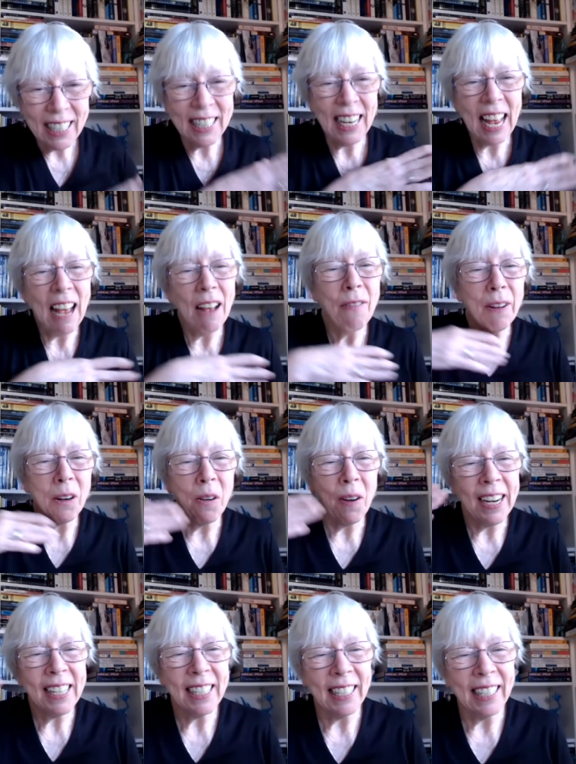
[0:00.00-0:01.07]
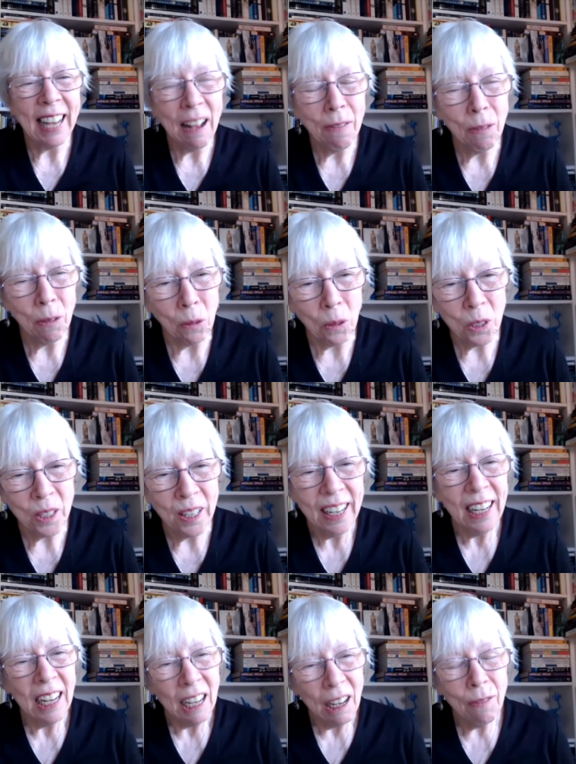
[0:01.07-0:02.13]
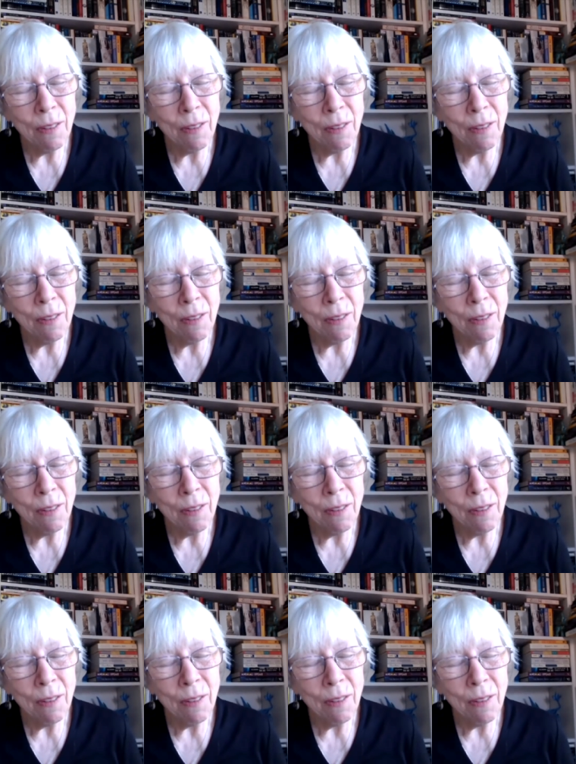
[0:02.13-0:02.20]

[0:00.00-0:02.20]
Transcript: to ever greater levels of